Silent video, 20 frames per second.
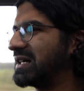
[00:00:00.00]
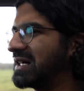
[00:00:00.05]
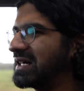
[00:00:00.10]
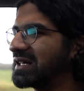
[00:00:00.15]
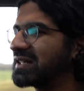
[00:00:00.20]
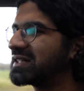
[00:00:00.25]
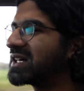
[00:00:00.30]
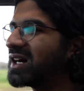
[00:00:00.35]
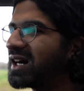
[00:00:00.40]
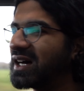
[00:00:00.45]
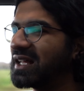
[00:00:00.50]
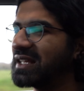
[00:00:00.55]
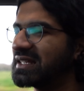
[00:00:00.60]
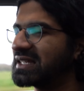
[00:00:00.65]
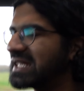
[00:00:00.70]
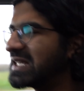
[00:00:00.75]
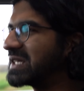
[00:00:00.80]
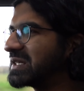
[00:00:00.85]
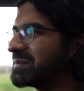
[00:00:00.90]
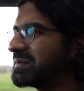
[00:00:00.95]
I can't
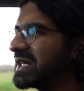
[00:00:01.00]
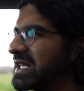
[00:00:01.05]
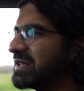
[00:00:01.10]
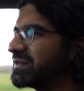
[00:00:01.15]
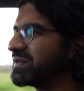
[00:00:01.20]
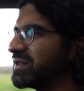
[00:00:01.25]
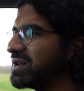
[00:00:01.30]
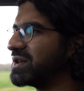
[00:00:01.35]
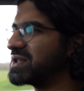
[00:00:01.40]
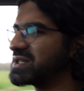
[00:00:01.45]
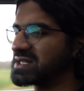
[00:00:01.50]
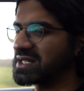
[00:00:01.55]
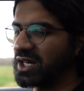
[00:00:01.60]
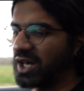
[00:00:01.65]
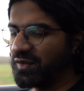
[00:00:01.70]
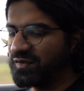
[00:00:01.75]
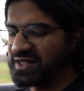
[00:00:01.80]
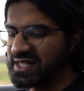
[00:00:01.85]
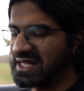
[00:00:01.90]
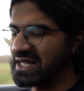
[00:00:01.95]
think of many flaws.
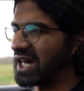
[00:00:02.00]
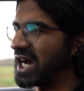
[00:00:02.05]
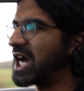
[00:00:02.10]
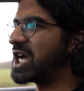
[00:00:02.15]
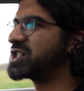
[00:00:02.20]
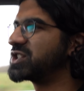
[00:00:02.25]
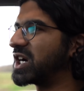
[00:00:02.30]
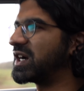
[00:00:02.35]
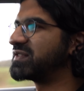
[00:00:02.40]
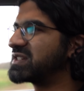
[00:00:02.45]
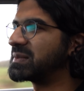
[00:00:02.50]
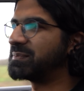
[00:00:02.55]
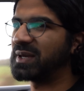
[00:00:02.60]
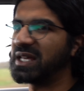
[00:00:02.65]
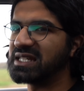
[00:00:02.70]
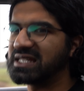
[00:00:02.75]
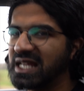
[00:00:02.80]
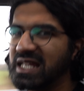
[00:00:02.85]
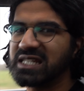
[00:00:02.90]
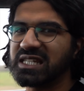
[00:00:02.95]
Obviously, the iDrive is a
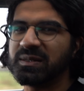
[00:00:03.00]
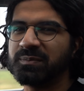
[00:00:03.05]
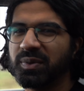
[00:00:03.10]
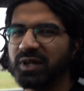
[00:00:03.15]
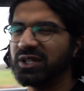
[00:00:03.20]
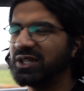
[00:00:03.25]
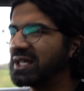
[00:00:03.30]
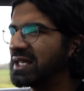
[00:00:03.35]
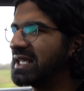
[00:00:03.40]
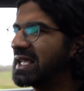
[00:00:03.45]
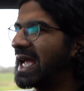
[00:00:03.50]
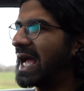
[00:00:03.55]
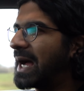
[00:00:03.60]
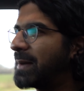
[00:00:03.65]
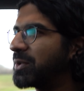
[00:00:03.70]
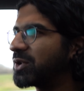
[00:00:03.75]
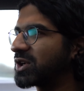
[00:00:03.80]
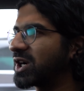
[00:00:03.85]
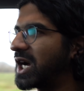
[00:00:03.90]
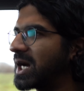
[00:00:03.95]
bit dated, but you can get
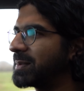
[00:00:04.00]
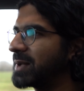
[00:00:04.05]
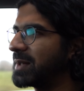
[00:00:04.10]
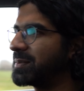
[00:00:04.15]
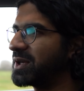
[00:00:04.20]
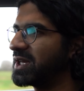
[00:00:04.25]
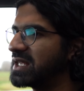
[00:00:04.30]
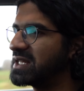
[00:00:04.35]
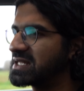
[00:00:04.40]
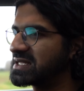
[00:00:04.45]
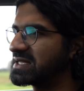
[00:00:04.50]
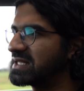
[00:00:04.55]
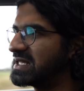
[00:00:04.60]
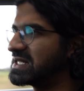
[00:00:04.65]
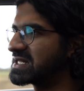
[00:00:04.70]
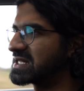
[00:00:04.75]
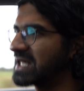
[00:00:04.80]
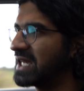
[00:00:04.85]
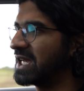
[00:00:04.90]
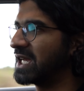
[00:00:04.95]
Apple CarPlay put into
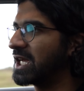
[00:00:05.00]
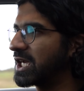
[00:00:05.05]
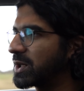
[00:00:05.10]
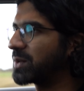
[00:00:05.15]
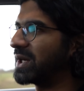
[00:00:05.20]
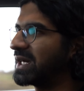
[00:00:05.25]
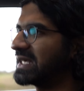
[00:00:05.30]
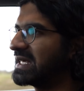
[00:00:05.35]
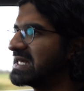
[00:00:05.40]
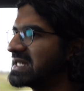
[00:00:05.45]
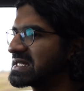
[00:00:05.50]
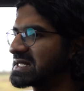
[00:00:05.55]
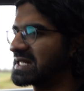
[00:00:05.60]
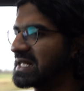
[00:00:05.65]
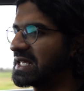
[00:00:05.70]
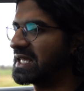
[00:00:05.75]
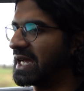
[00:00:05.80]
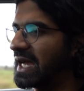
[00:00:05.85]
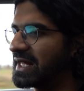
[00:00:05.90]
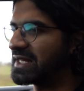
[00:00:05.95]
these quite
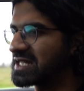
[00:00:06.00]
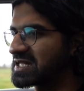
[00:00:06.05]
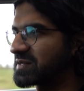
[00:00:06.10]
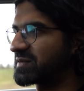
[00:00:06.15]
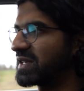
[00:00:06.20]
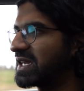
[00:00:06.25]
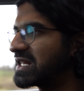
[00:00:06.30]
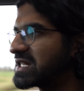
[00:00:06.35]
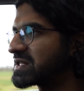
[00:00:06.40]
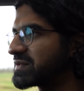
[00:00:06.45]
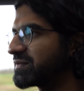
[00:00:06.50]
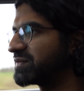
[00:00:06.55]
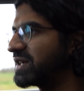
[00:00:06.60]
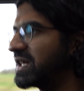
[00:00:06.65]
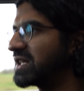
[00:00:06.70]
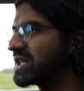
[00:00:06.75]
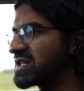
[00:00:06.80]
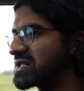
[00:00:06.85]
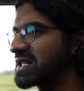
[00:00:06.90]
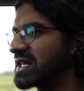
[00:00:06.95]
easily, and the screen is a
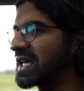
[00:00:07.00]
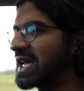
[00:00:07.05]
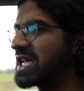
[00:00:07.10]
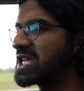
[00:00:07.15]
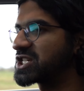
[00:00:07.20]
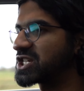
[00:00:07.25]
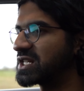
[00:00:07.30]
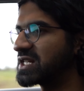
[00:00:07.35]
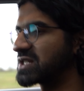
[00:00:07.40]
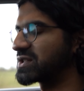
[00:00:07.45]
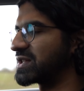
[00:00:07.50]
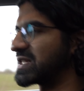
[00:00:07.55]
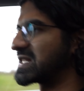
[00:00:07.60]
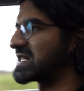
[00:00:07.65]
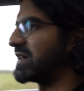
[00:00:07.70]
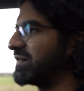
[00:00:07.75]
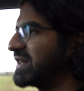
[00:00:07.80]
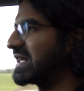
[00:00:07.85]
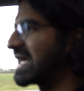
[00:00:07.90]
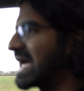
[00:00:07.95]
really nice location. It's got this
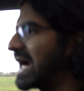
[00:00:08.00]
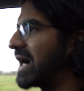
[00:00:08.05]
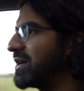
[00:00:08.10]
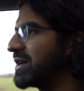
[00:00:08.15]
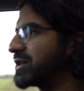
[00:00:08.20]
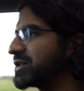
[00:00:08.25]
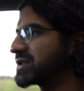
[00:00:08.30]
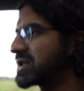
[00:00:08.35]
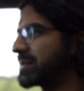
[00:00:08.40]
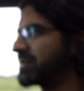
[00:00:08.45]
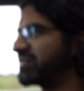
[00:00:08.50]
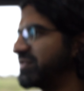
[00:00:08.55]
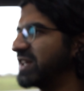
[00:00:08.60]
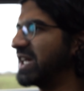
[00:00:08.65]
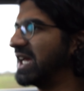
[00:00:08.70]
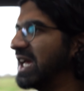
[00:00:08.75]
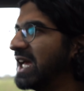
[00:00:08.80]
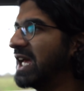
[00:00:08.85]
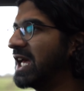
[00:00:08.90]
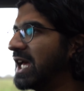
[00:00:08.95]
lovely cowling on top of
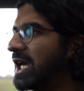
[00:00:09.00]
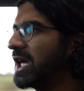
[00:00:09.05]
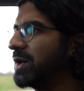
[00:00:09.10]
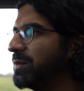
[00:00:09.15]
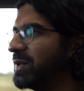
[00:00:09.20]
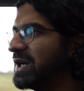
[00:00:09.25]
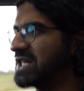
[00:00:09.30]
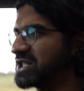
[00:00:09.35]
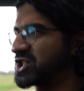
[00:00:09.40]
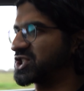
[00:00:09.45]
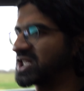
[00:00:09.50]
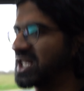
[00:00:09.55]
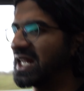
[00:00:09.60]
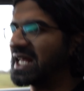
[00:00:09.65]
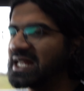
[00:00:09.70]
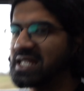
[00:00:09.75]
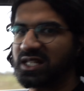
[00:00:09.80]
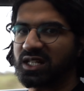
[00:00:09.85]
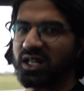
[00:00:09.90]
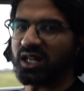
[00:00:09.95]
it, which the
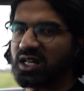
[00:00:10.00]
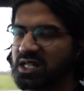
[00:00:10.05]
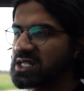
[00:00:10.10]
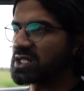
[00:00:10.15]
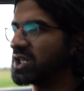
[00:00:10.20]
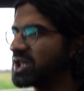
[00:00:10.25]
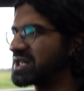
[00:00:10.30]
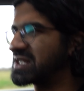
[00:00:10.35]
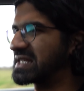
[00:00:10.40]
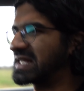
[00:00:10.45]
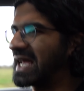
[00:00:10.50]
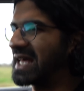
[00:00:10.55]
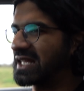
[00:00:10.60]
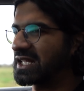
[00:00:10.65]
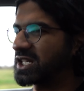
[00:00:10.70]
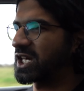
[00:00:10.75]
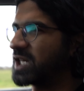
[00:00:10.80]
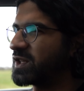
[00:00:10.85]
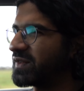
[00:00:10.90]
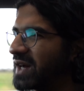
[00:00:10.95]
later cars lost. They had
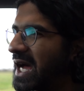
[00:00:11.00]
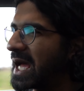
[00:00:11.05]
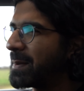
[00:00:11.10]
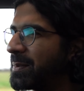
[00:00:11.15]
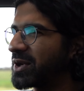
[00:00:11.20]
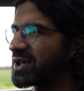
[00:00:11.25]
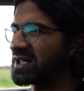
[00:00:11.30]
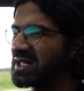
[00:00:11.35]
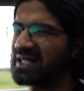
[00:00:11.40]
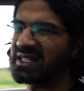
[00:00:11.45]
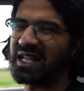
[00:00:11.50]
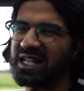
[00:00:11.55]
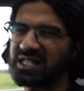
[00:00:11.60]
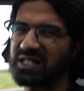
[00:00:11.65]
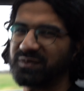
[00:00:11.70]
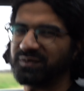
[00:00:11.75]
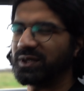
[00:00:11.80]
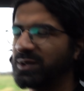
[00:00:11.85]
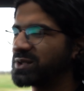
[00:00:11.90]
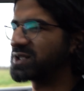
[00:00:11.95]
that kind of iPod on the
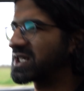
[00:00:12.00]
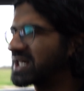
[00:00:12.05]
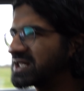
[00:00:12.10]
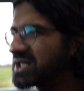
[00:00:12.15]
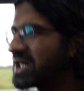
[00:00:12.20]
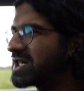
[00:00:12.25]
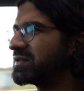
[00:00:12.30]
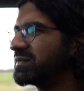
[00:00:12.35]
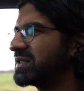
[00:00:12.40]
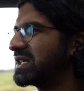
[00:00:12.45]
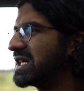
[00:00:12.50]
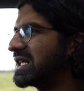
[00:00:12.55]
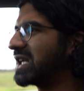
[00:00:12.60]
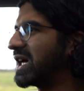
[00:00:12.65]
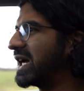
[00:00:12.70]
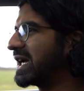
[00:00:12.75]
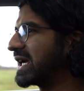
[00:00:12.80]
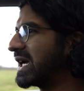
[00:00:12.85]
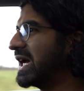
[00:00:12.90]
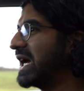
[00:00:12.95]
dash feel, which I don't really
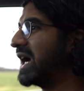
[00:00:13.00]
like.